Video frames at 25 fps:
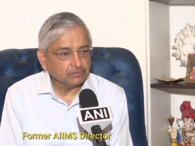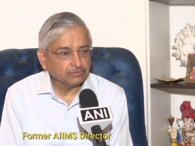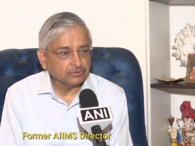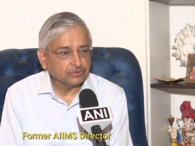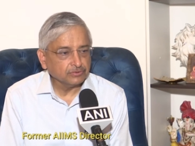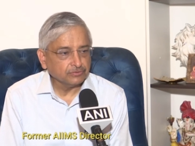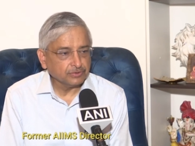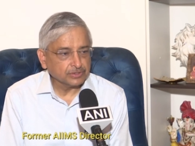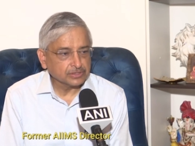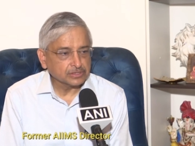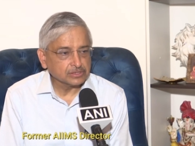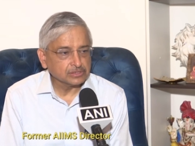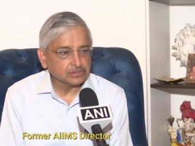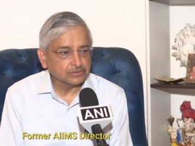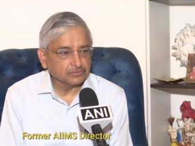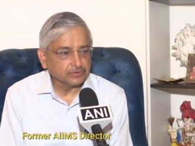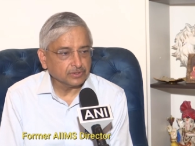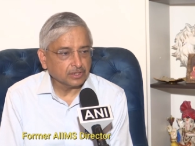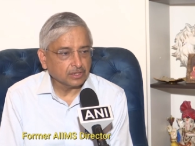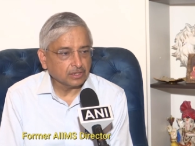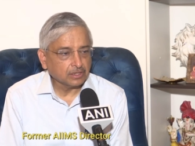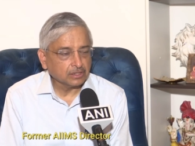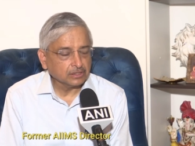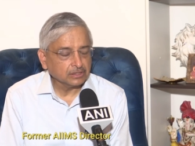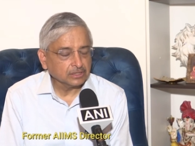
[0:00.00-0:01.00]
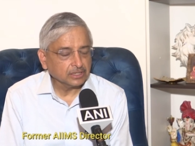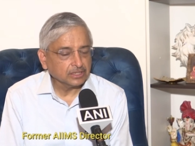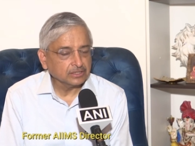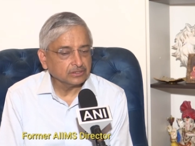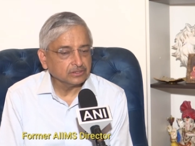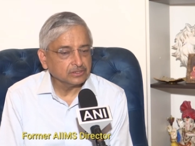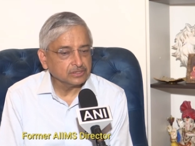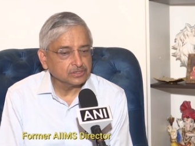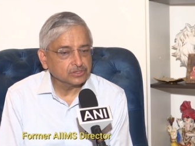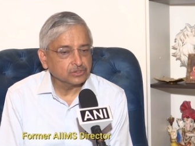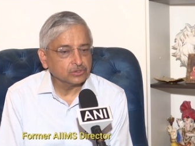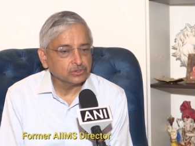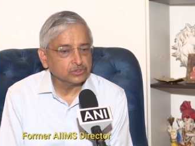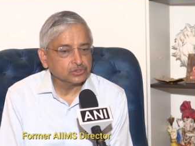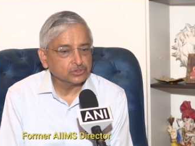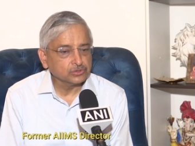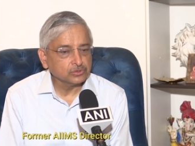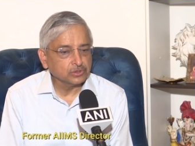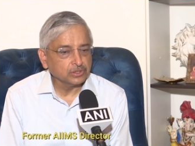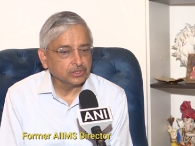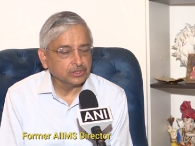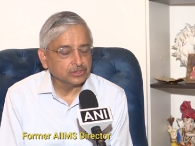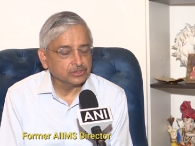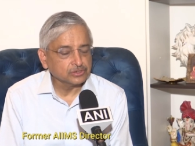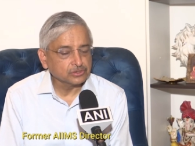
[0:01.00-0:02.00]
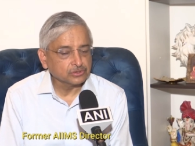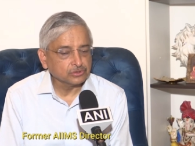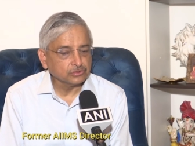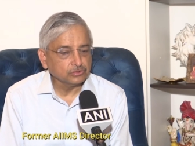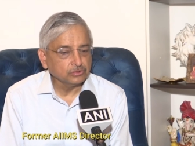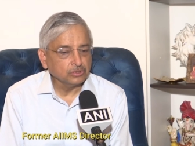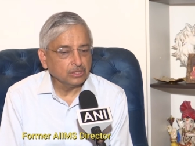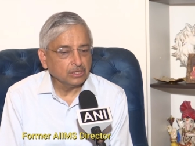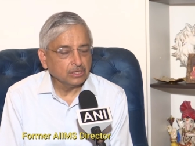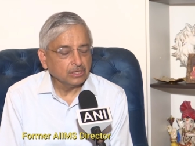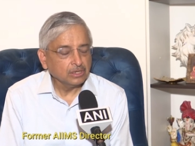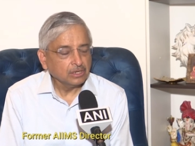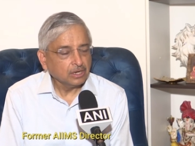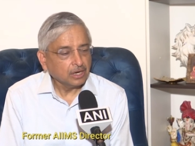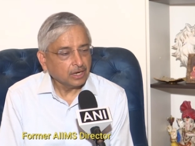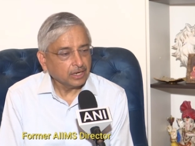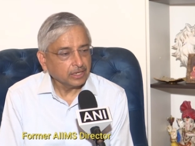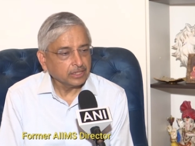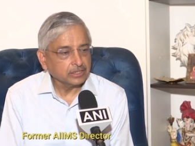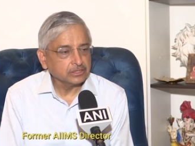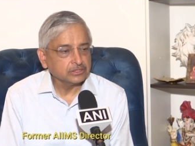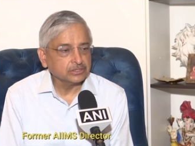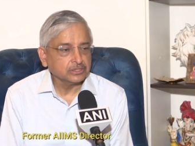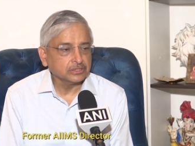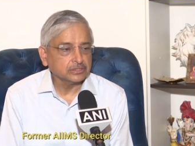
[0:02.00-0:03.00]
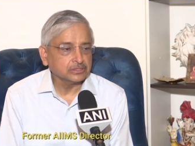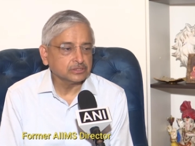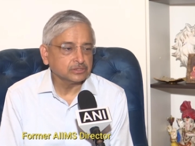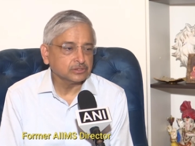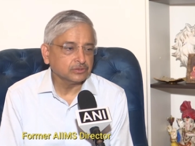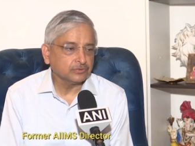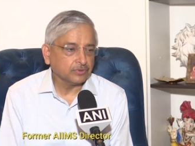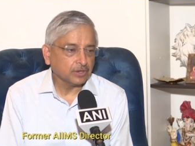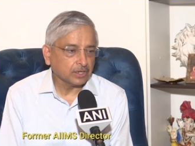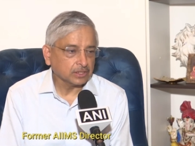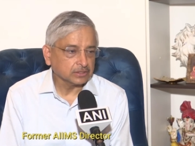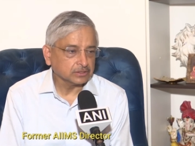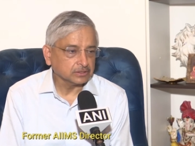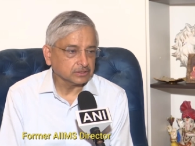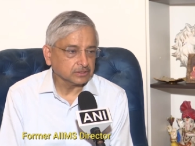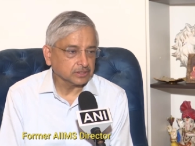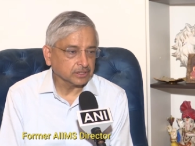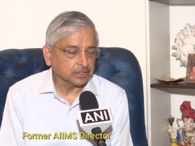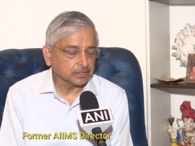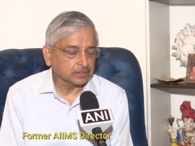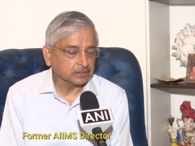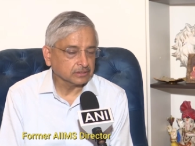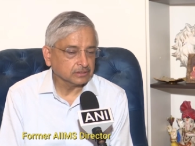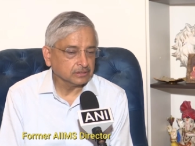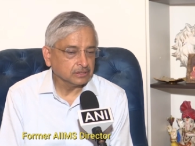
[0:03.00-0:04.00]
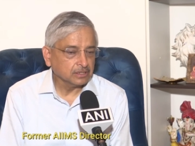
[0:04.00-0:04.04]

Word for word: of the vessels of the heart, and this also leads to higher chances of heart attack.